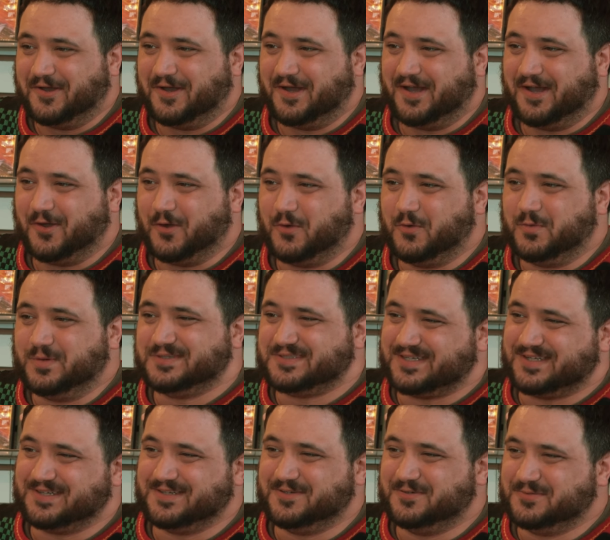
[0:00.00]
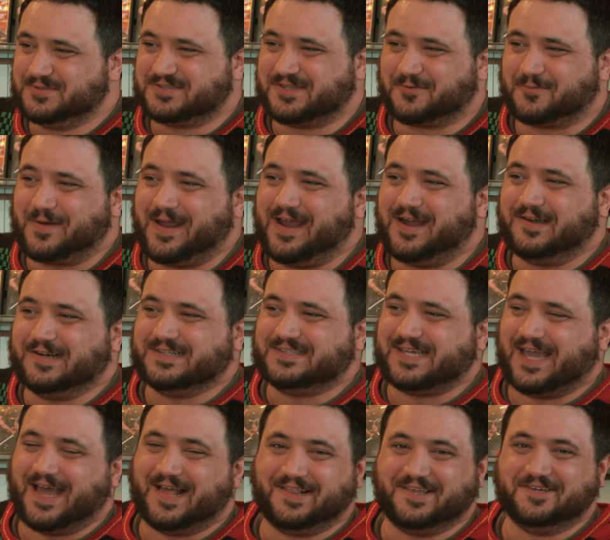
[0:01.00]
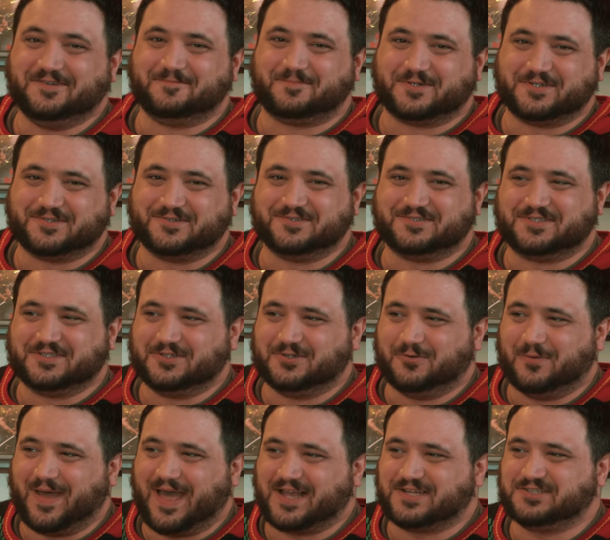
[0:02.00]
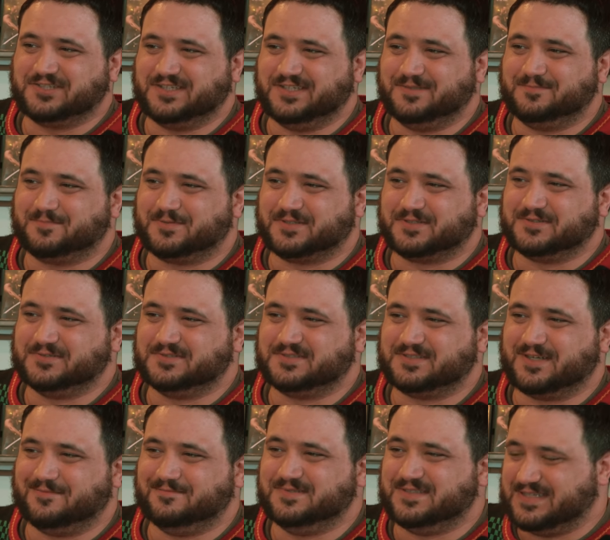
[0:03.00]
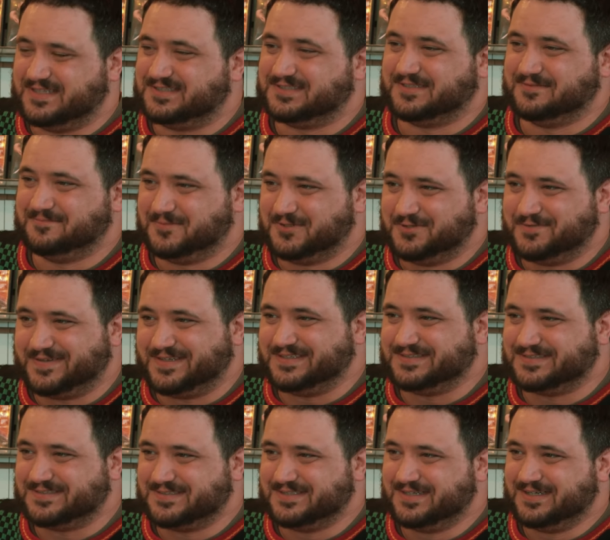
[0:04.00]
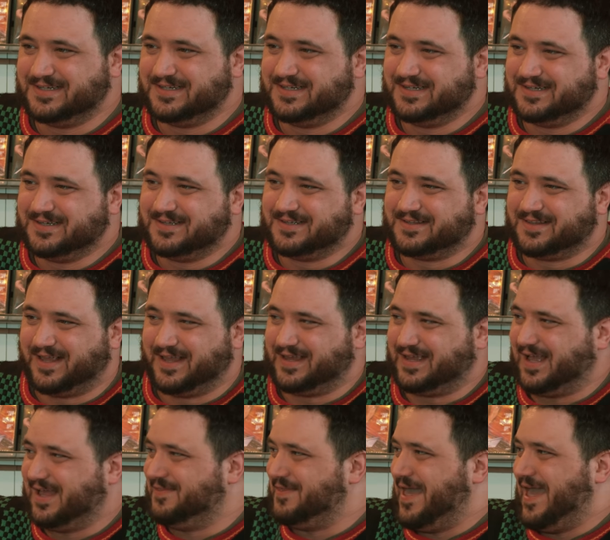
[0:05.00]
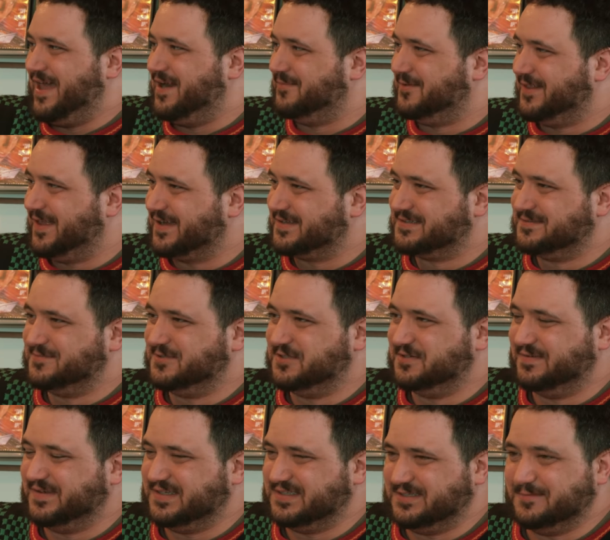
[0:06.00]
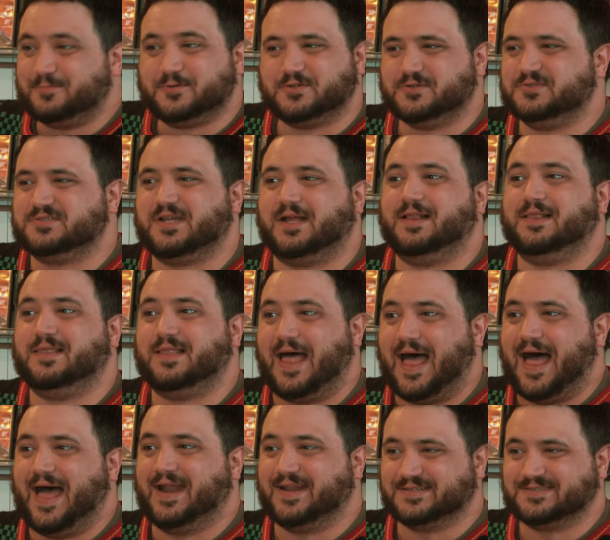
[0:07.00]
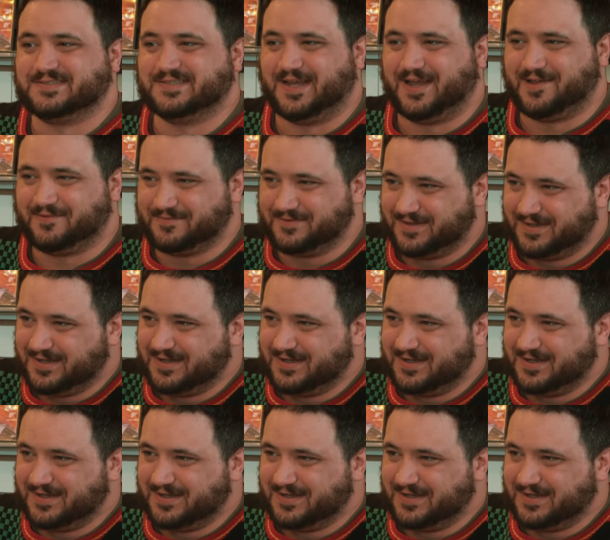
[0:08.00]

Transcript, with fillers: uh, who is a who's the rare Italian producer who actually produced some decent movies like uh, the Hannibal Lecter movies. He produced a yeah. lot of stuff.